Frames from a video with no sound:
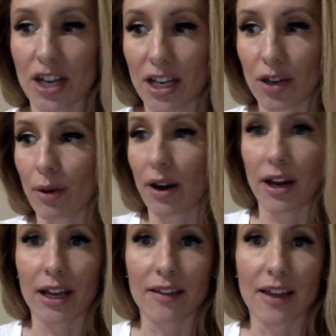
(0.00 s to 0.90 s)

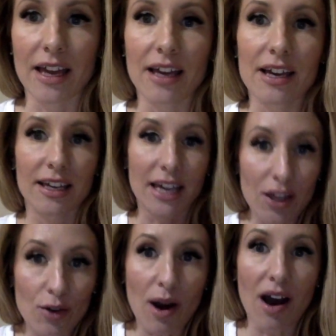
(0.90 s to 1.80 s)
January, like get
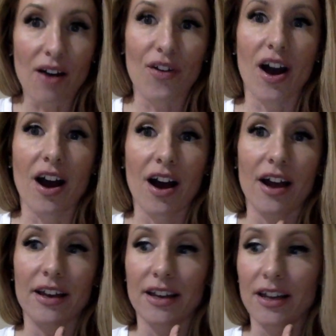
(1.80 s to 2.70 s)
you off
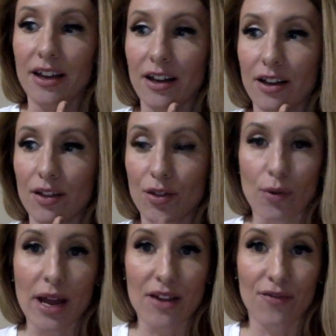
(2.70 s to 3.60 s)
on the
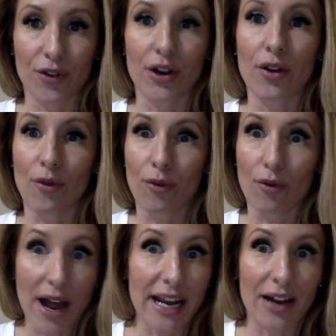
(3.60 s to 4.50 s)
right foot
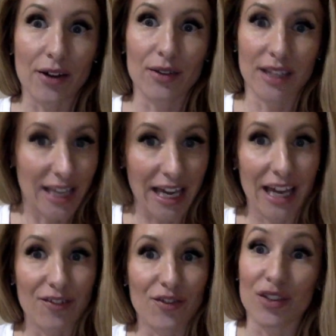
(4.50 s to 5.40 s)
right out the
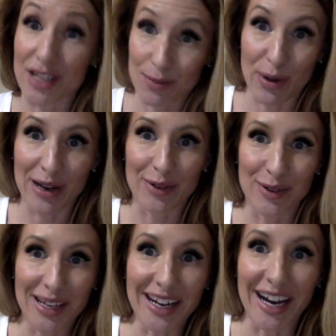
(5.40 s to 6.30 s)
gate for this brand new
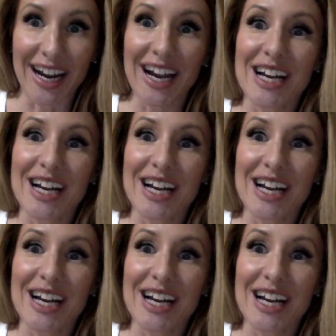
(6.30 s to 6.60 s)
year.